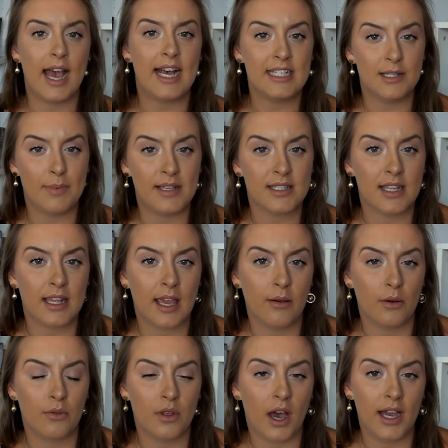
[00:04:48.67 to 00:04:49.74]
Andy basically came
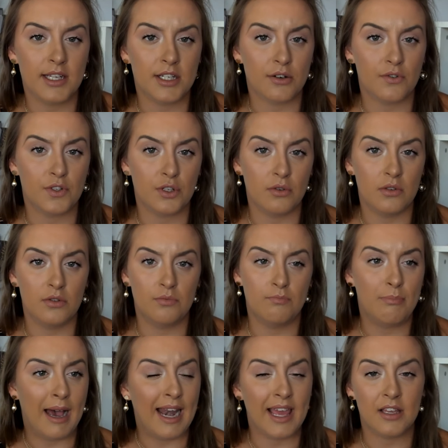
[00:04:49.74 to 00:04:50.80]
up with the idea of doing
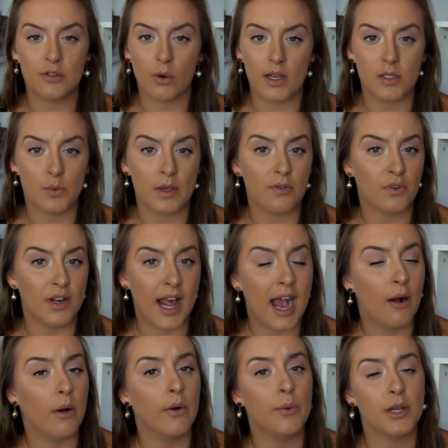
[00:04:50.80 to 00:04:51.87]
ballet twice a week for 1 hour,